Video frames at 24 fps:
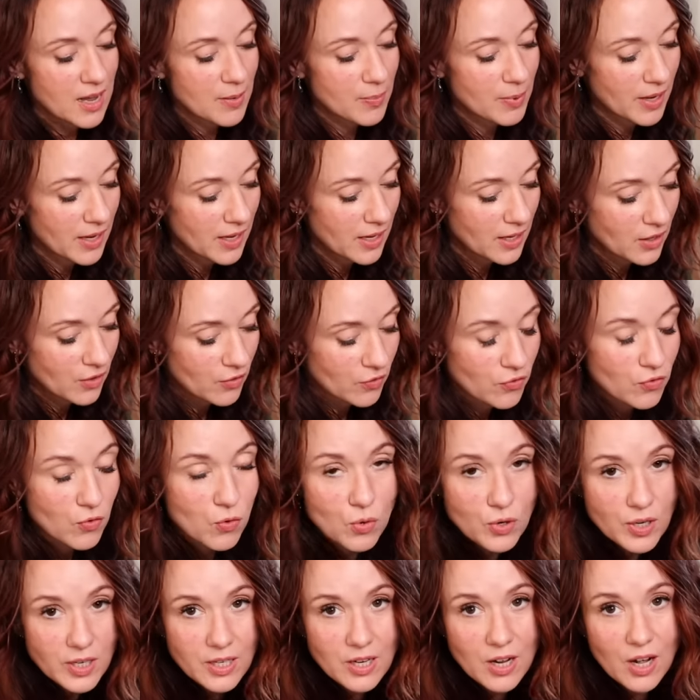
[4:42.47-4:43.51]
I paid
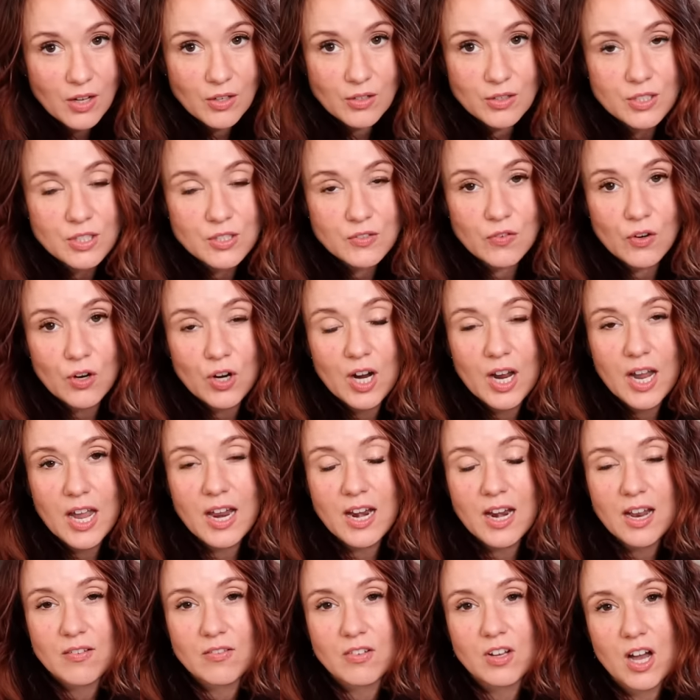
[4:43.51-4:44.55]
$40 for it,
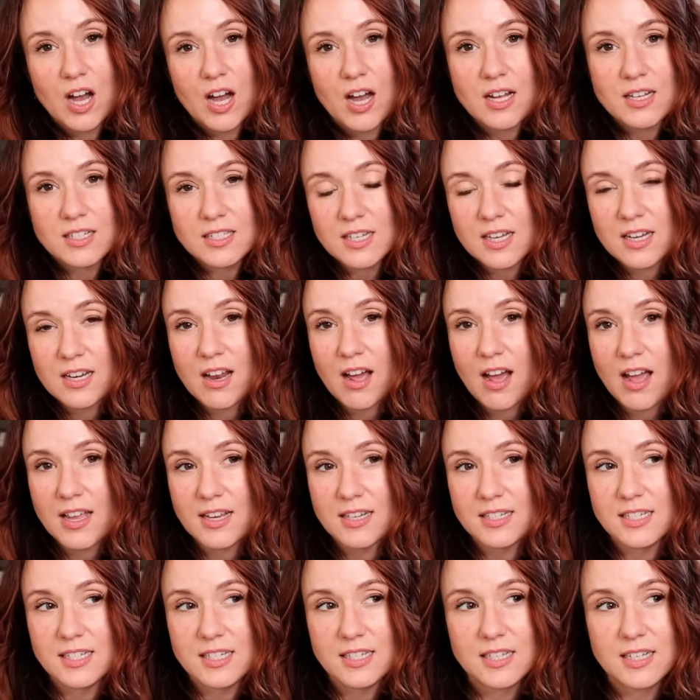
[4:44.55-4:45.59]
and I've got an
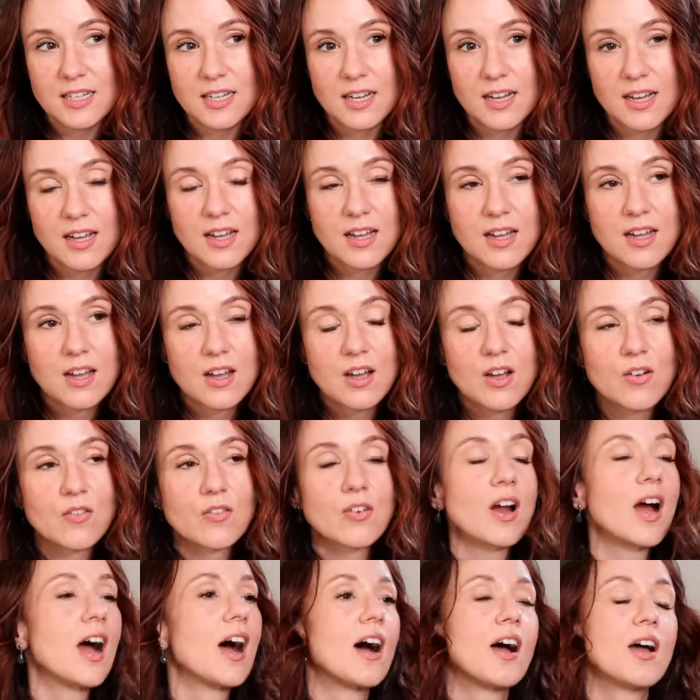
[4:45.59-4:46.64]
idea
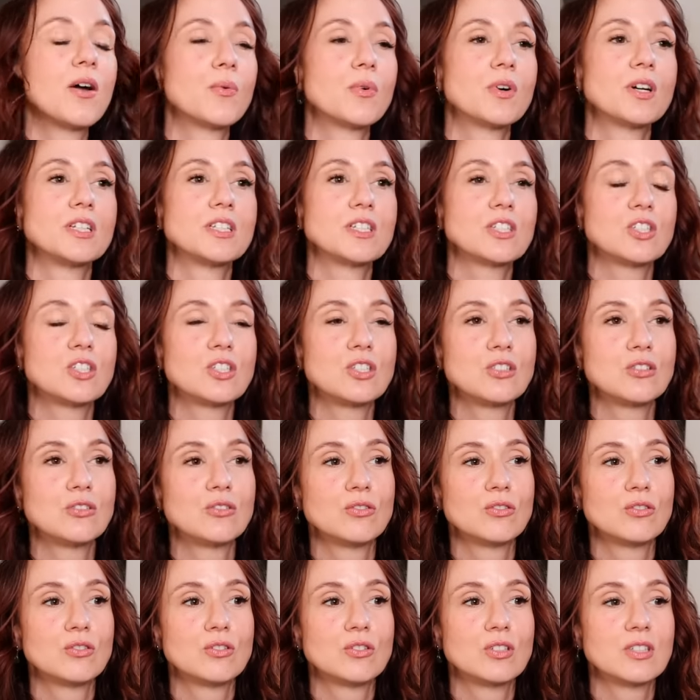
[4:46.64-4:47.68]
for how I want
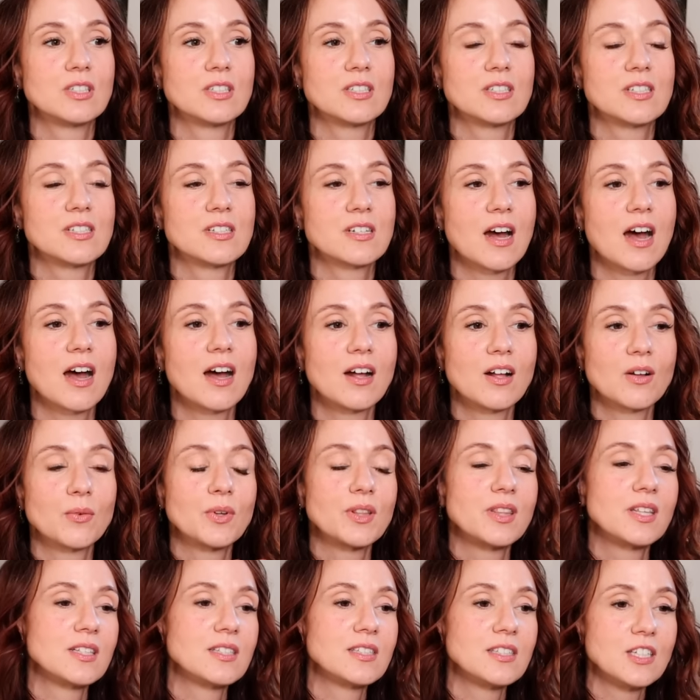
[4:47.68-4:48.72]
to style
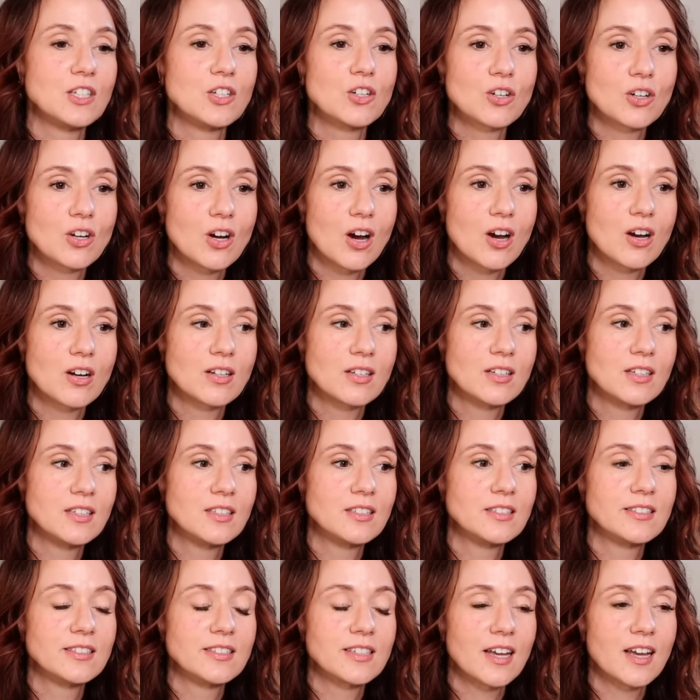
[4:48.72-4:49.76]
with a cedar
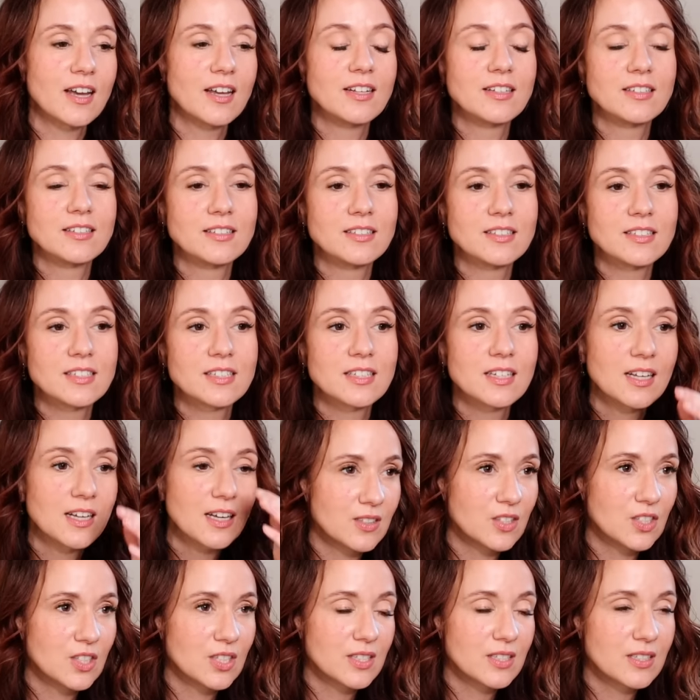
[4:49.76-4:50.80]
garland and
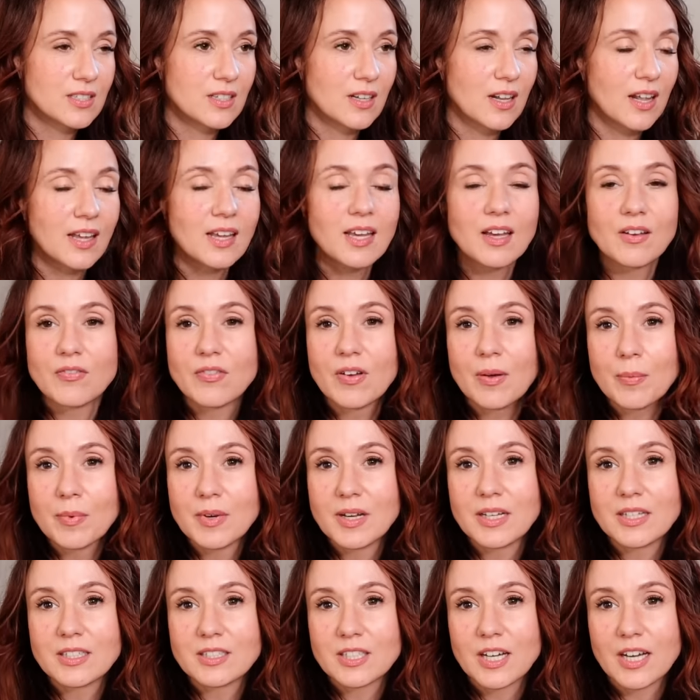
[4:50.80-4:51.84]
just like a
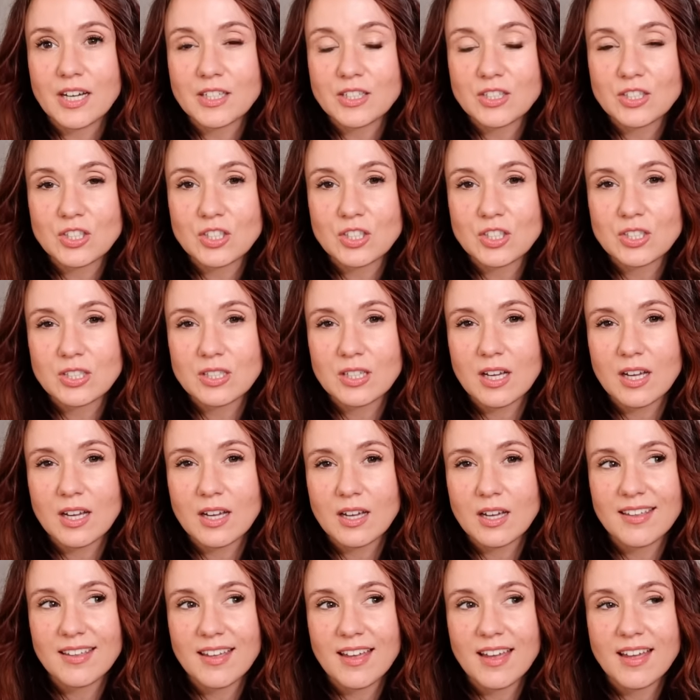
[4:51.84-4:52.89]
feminine touch
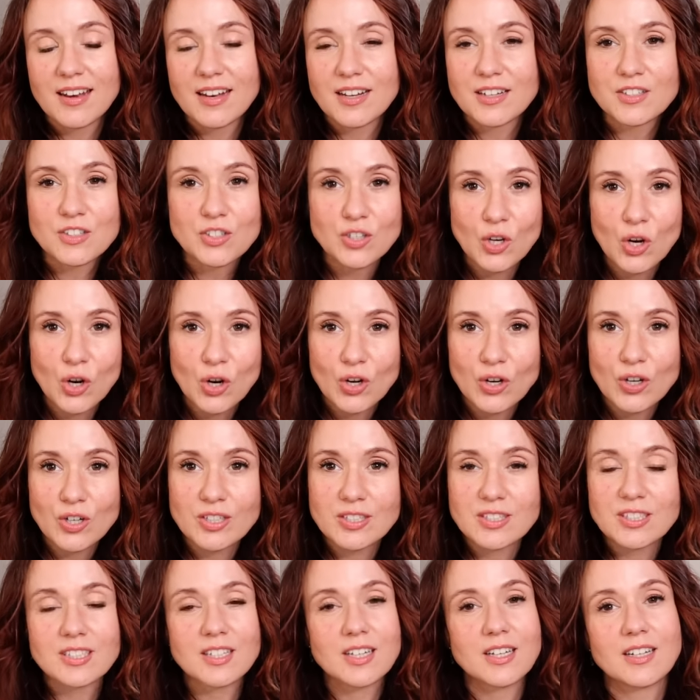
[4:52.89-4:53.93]
and a
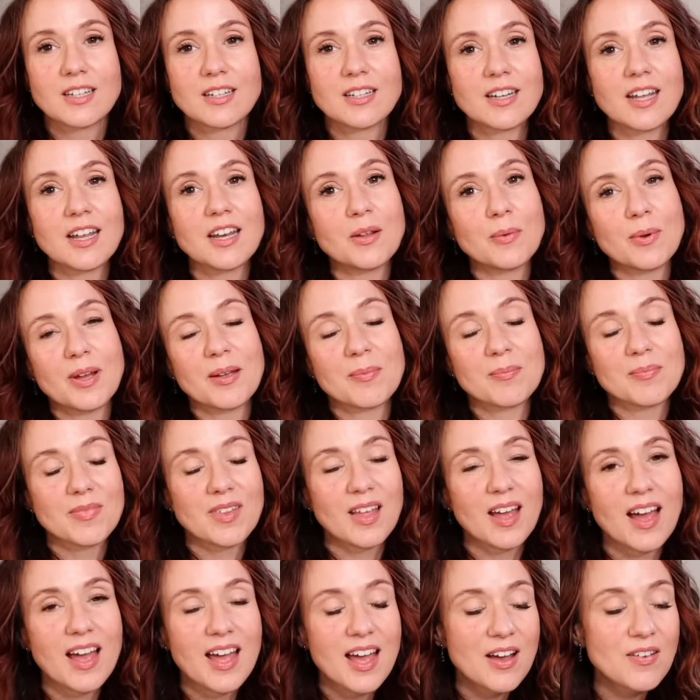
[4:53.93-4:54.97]
skirt, and anyway,
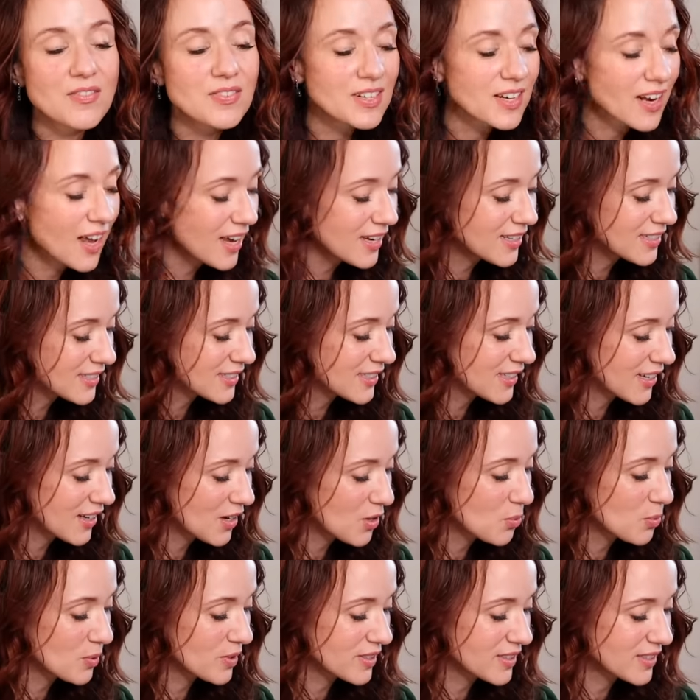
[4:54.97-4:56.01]
I have an
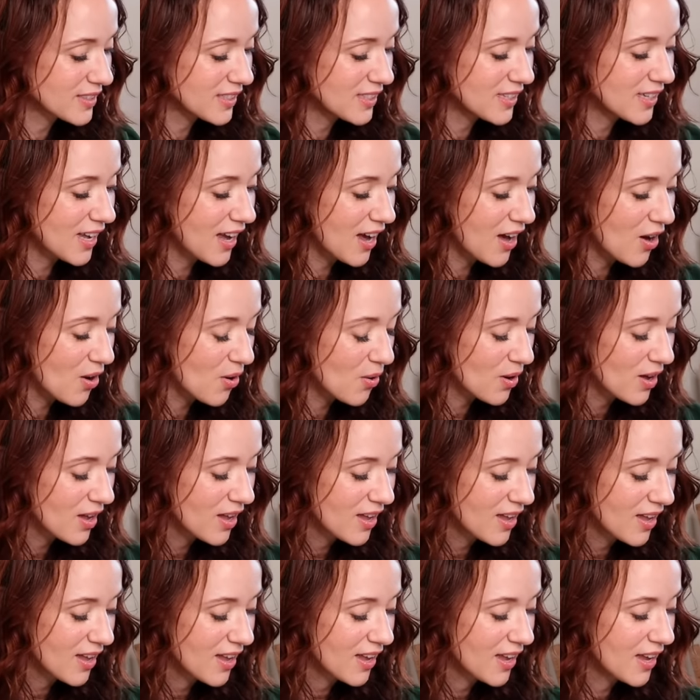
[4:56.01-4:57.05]
idea. We'll see how
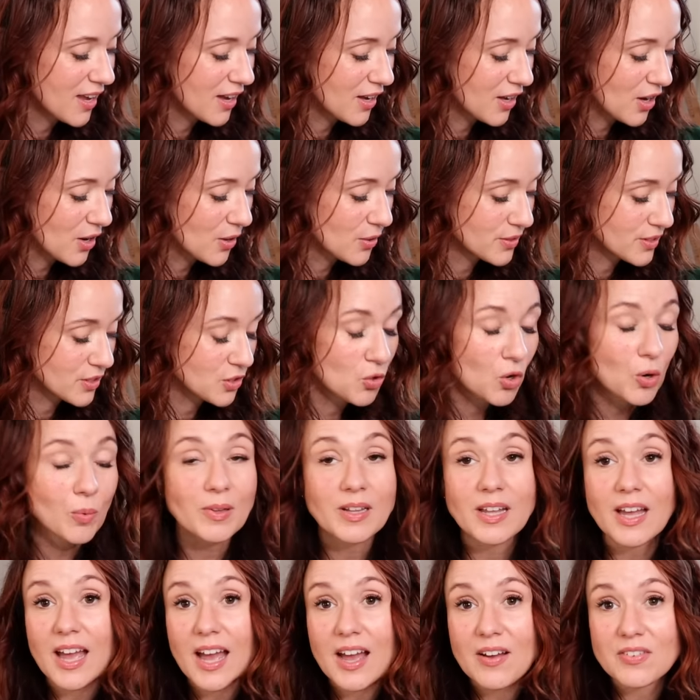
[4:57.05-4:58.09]
it goes.
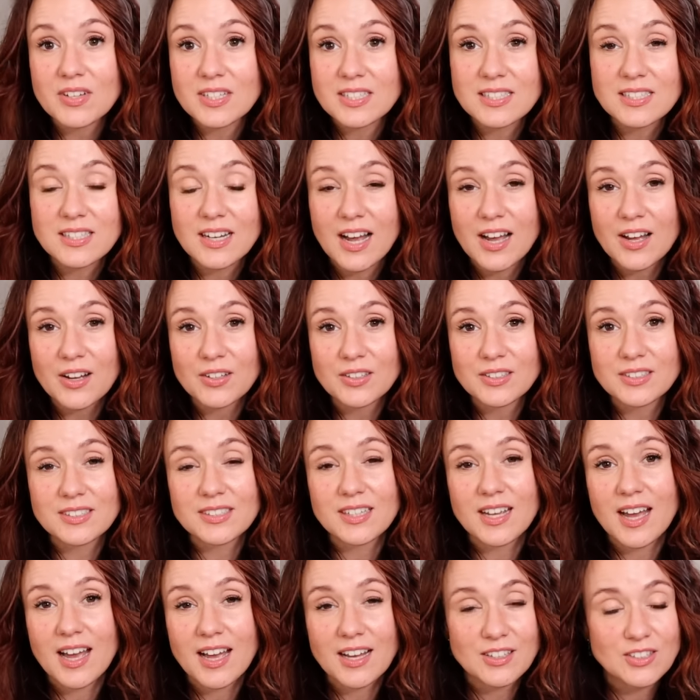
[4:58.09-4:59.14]
Normally I have it
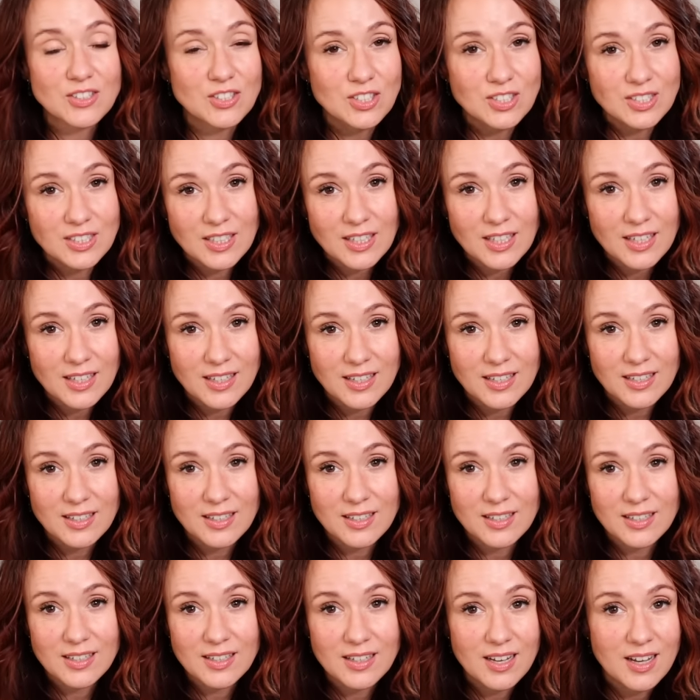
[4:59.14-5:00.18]
styled actually
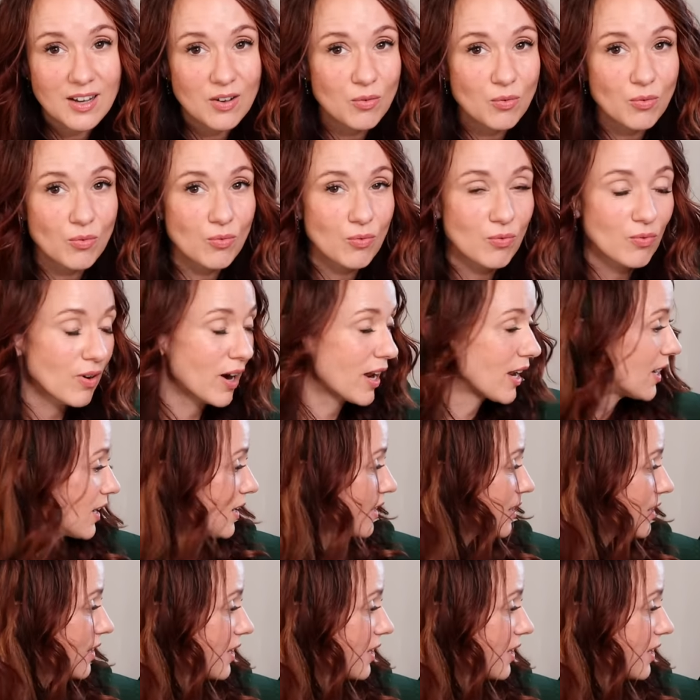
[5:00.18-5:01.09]
in right